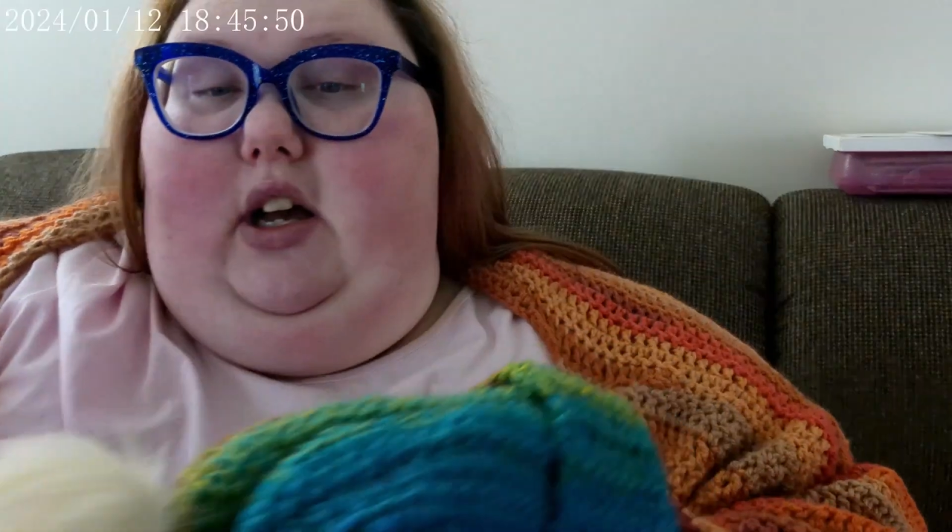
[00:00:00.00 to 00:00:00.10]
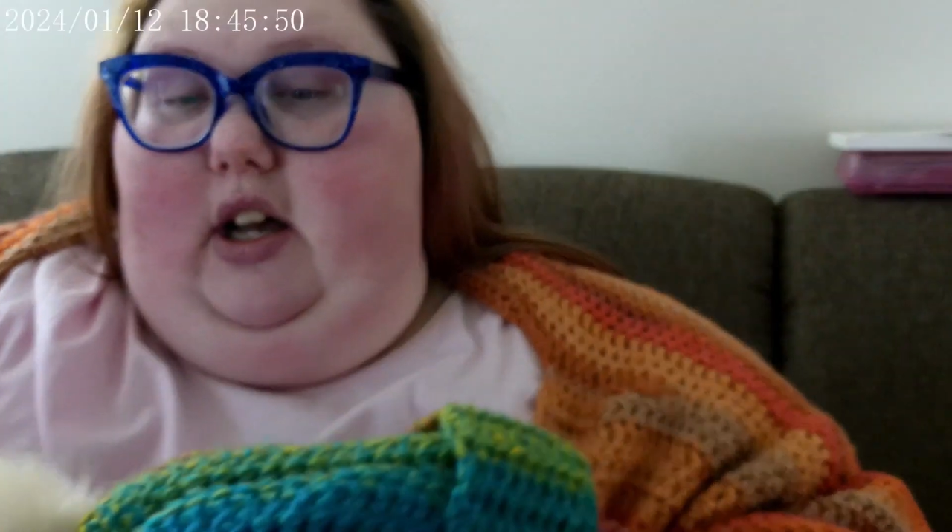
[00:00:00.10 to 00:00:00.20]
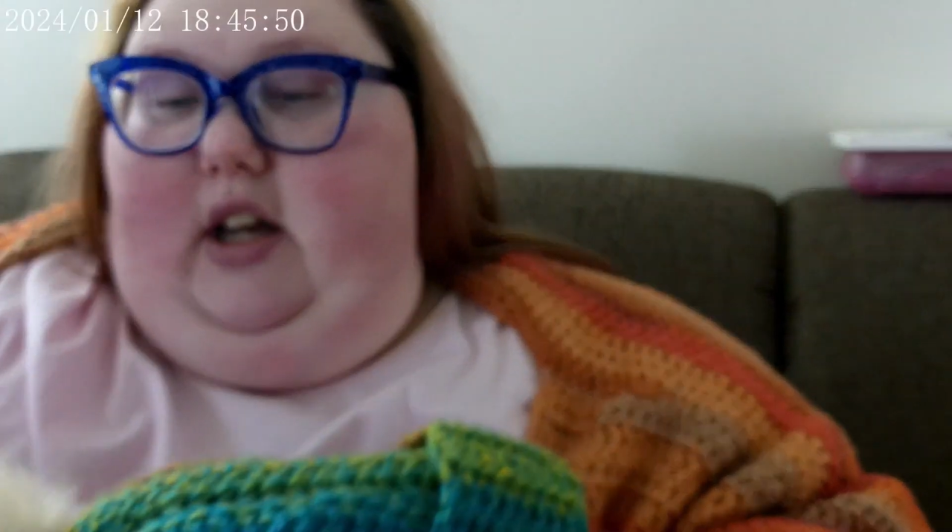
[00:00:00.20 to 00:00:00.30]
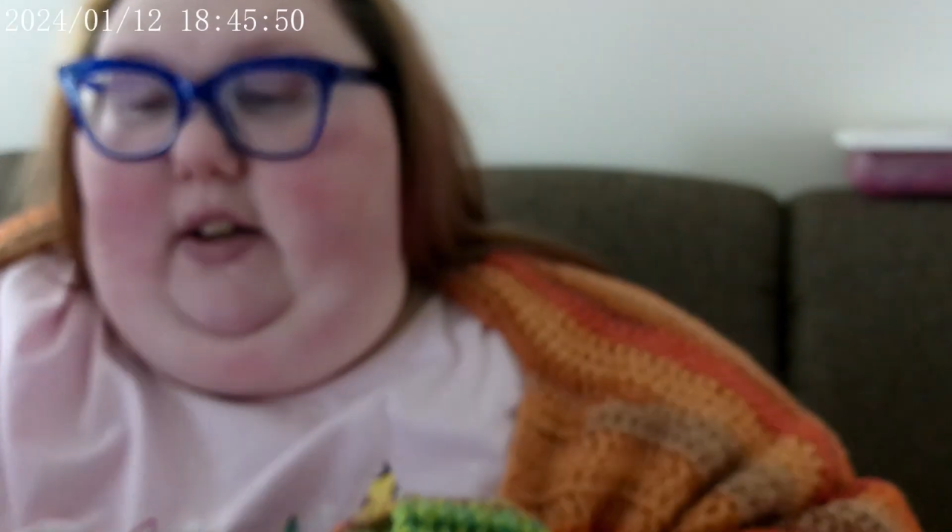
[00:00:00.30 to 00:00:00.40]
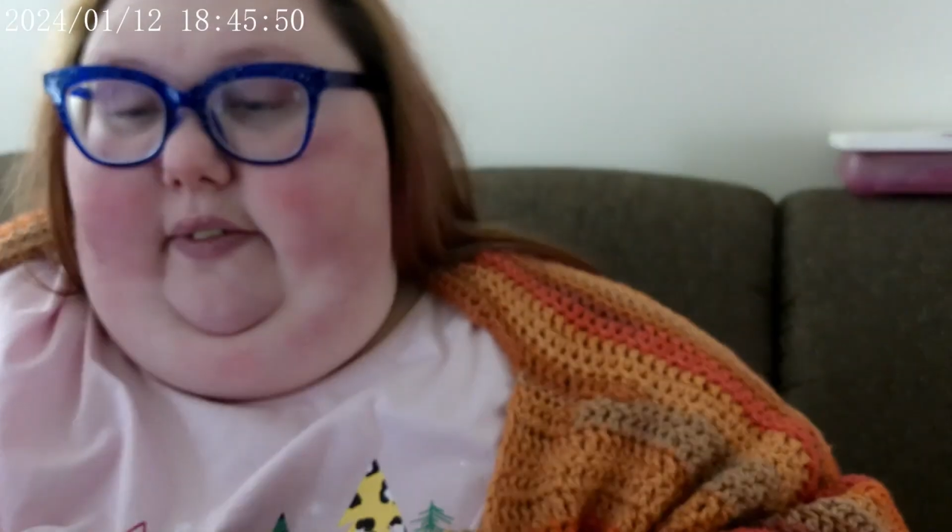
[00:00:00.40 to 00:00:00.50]

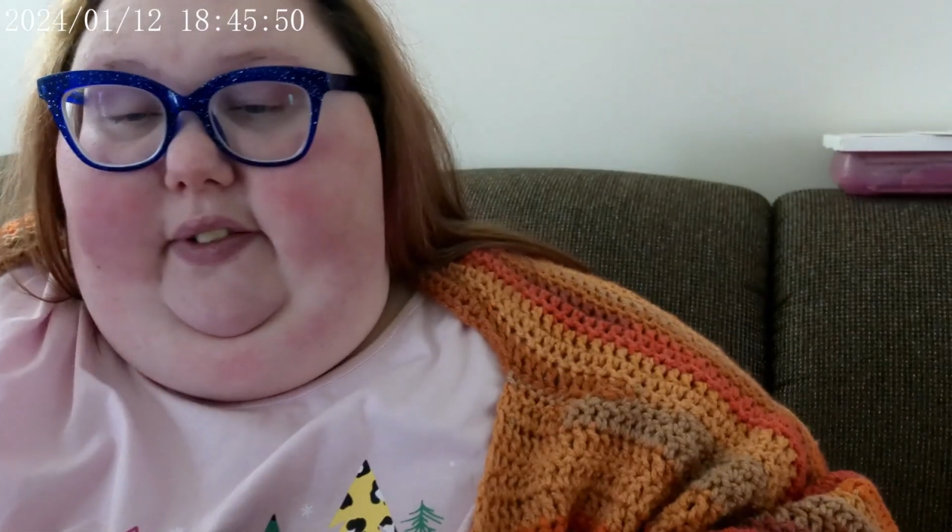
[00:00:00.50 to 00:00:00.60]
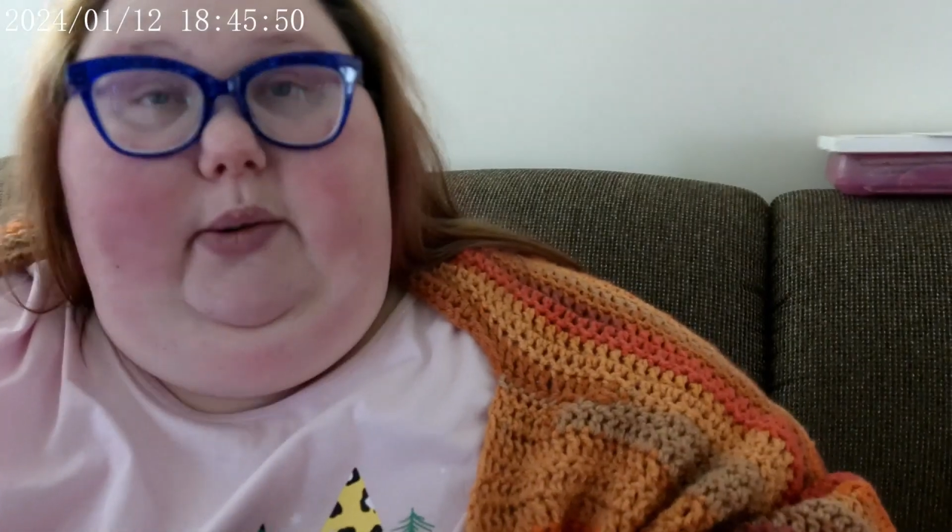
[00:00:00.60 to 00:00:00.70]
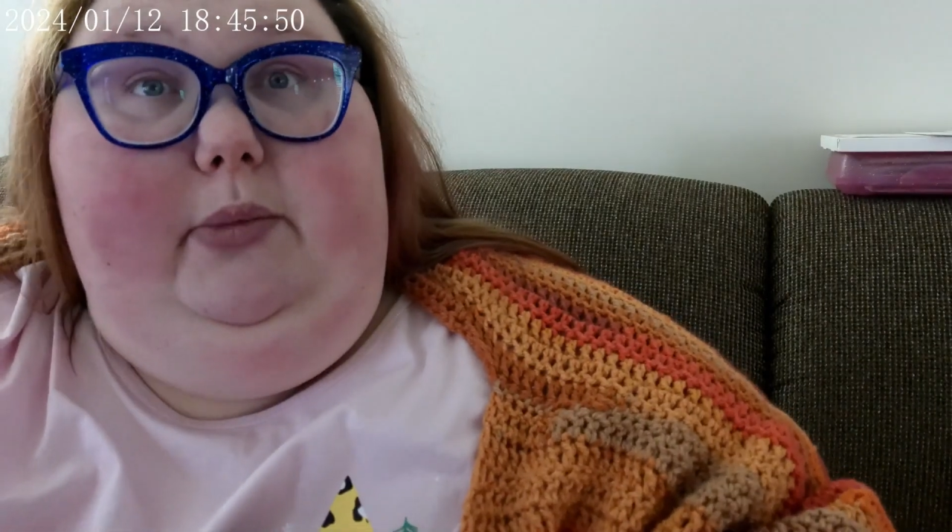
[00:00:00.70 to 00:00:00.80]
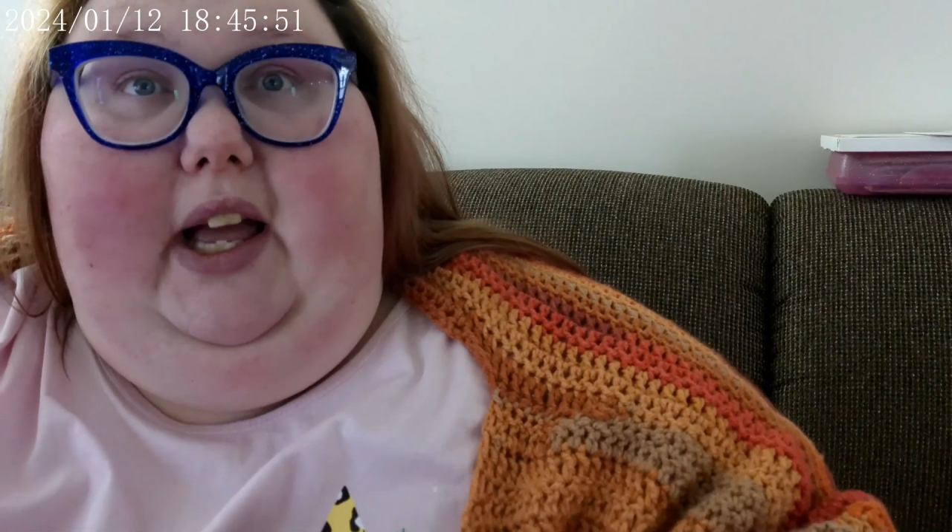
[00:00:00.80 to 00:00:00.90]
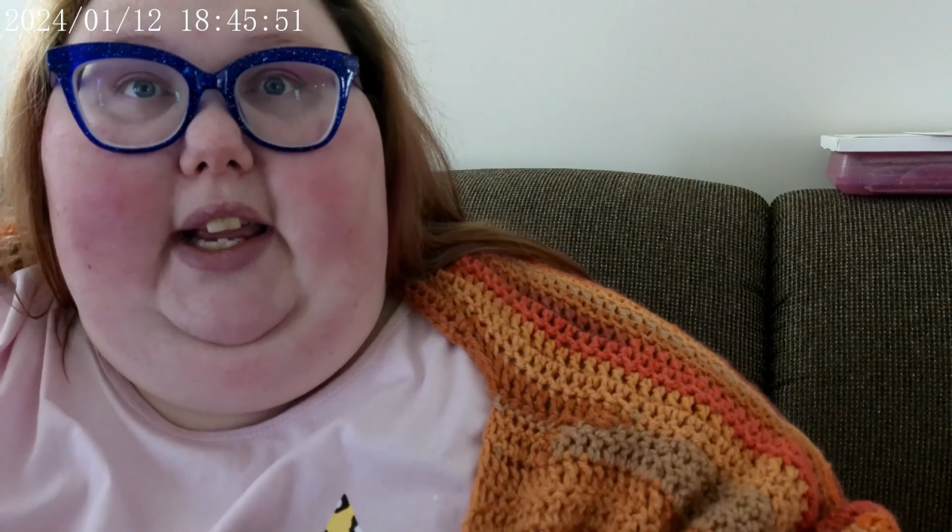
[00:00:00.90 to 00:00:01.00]

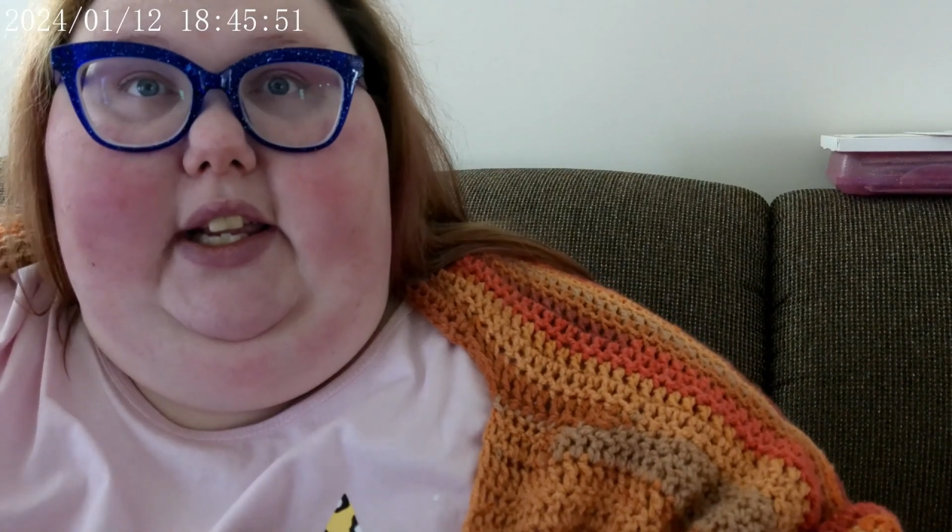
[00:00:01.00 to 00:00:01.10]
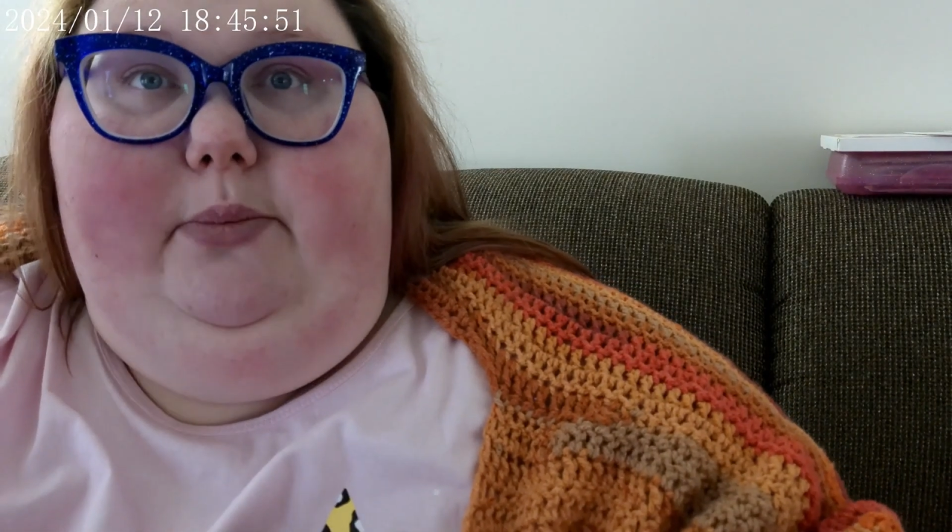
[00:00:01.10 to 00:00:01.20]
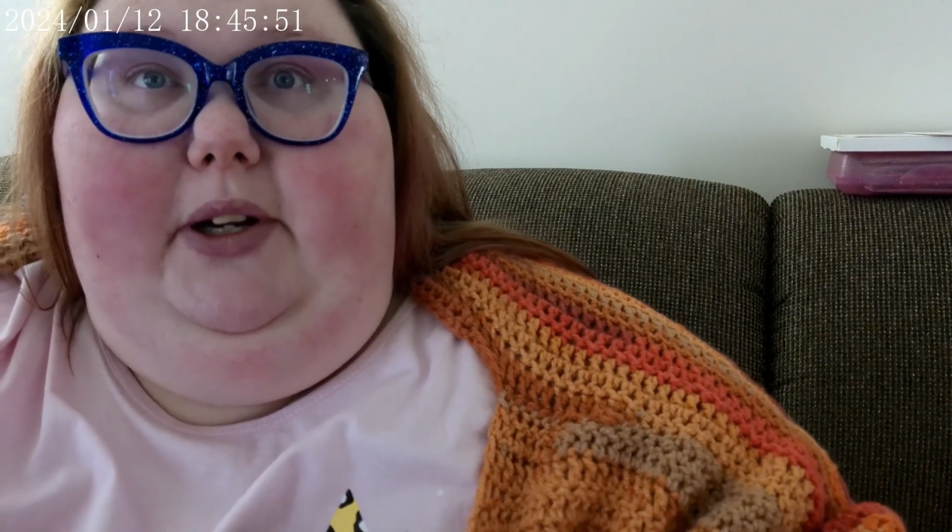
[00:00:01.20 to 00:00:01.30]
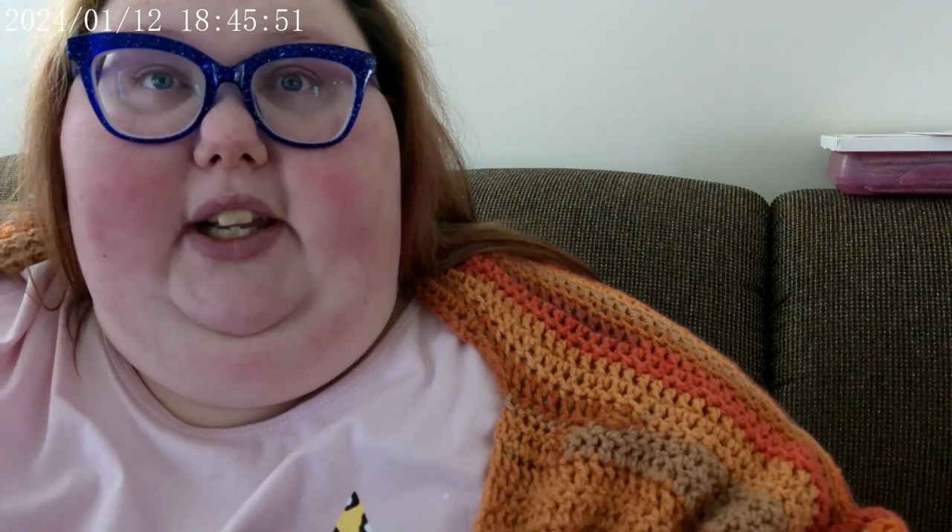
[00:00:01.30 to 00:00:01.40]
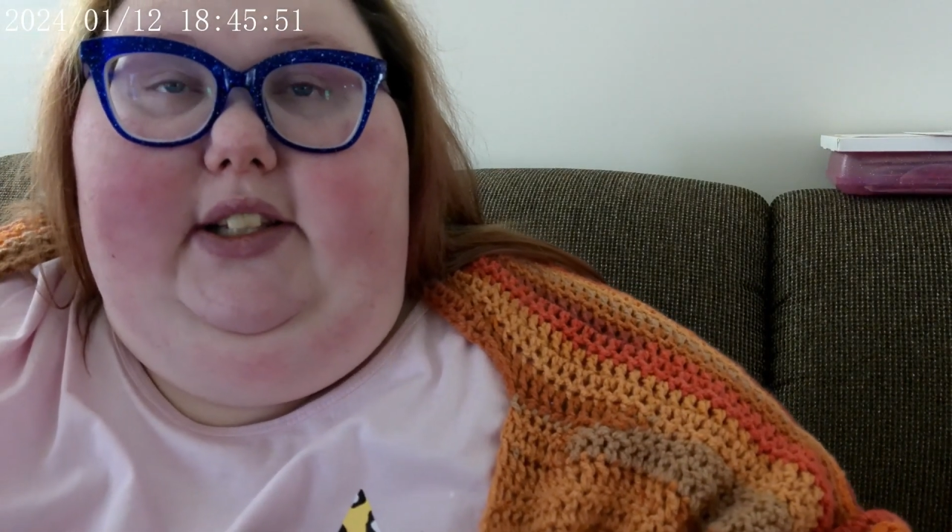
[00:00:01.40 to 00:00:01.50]
from Lion
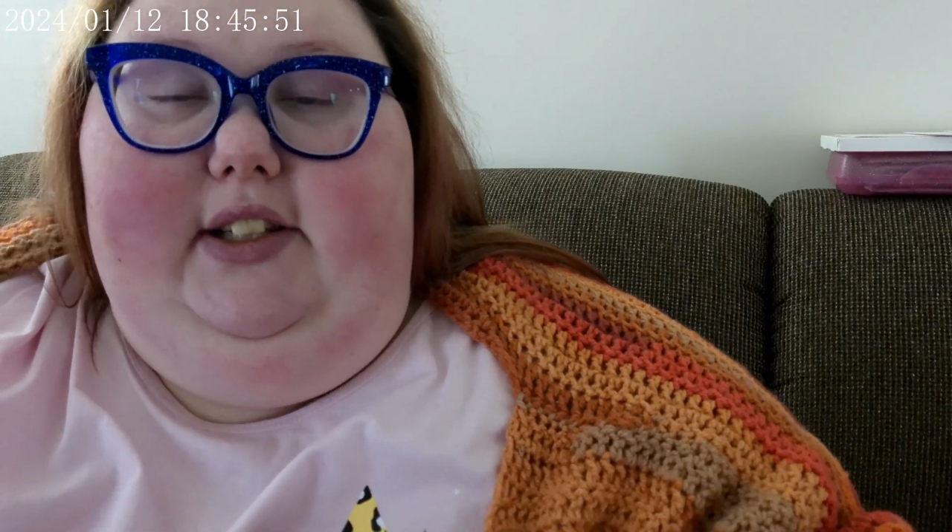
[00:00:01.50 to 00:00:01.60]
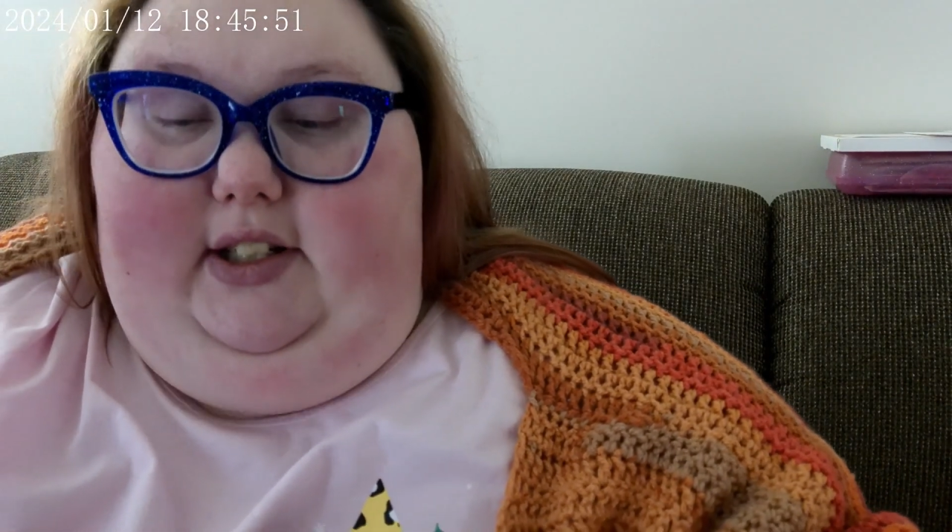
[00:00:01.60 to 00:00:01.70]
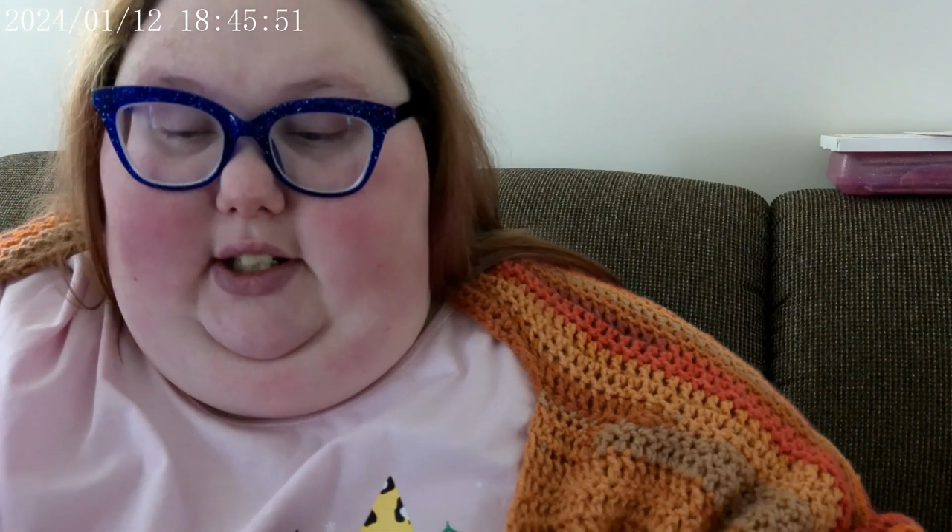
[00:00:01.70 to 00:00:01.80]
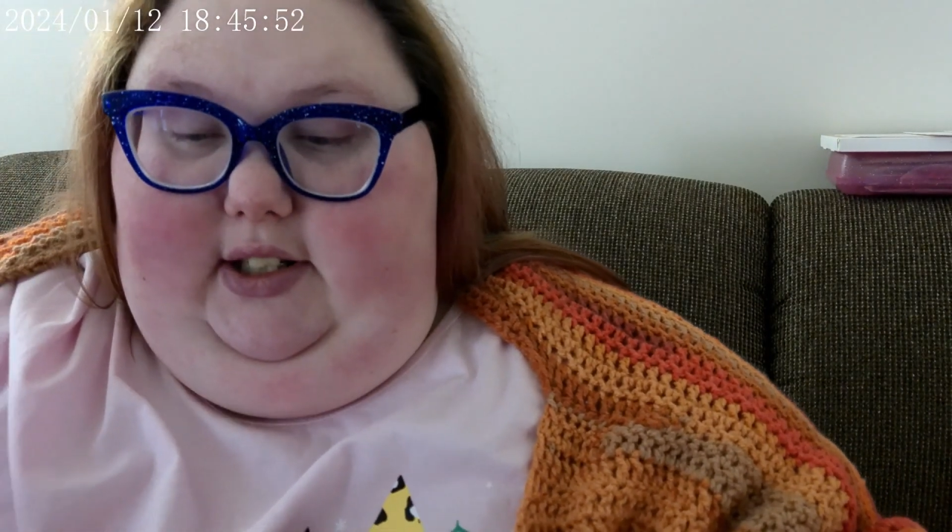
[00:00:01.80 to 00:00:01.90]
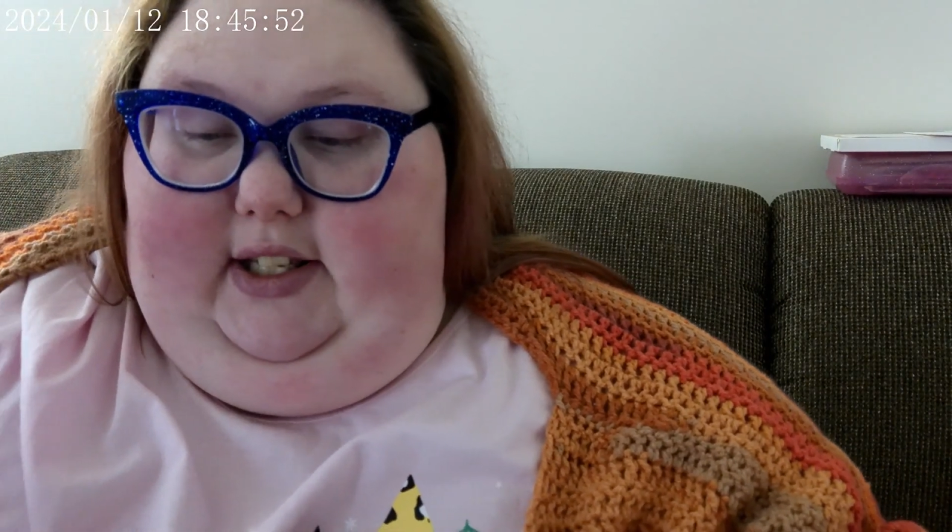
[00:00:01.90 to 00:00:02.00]
Brand Yarn,